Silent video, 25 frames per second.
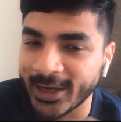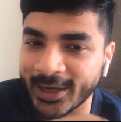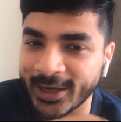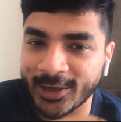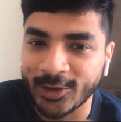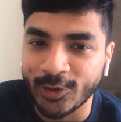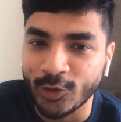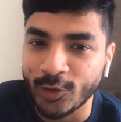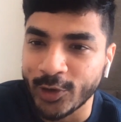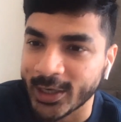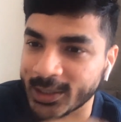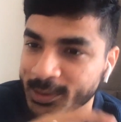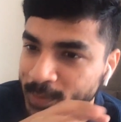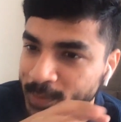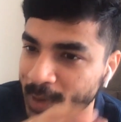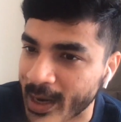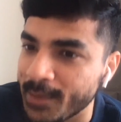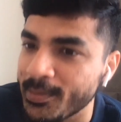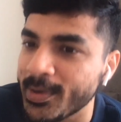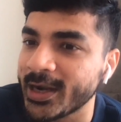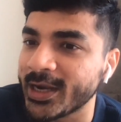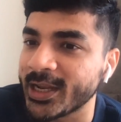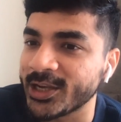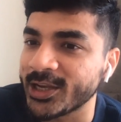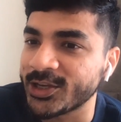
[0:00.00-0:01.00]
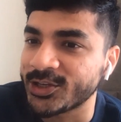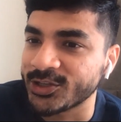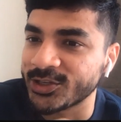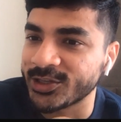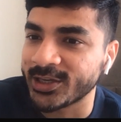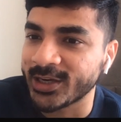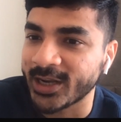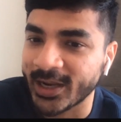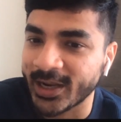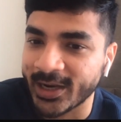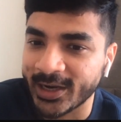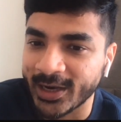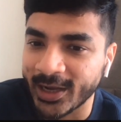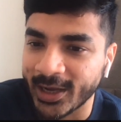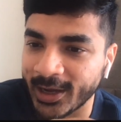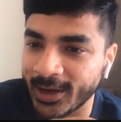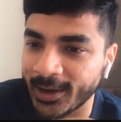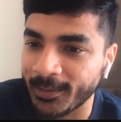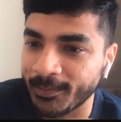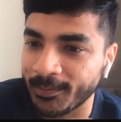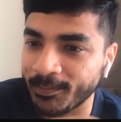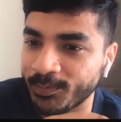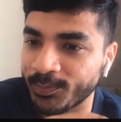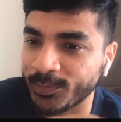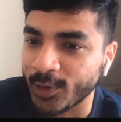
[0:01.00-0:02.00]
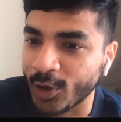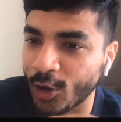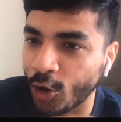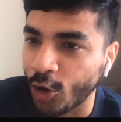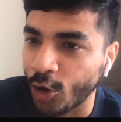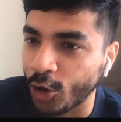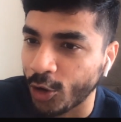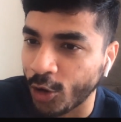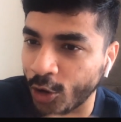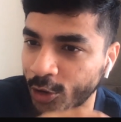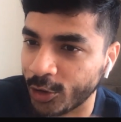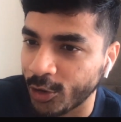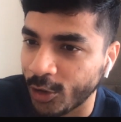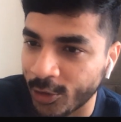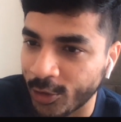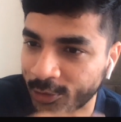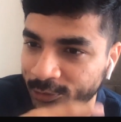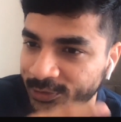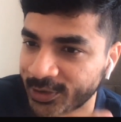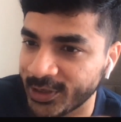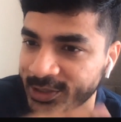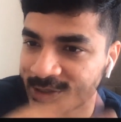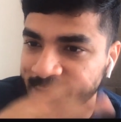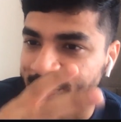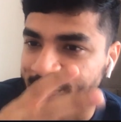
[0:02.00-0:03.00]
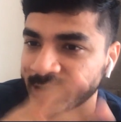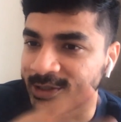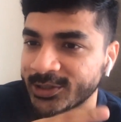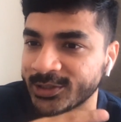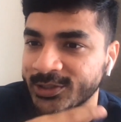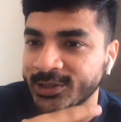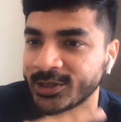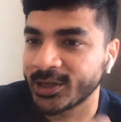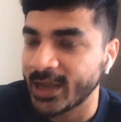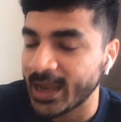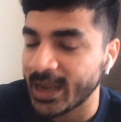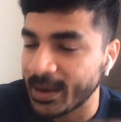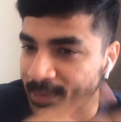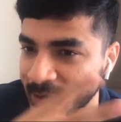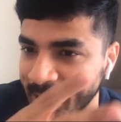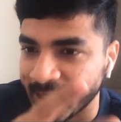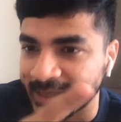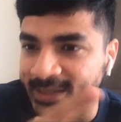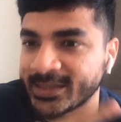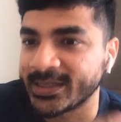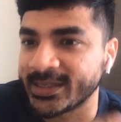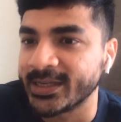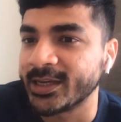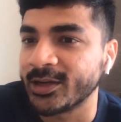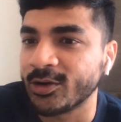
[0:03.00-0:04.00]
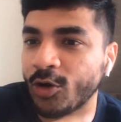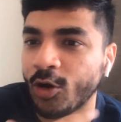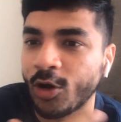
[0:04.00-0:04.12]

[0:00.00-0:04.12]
experimentation and on features, A/B testing,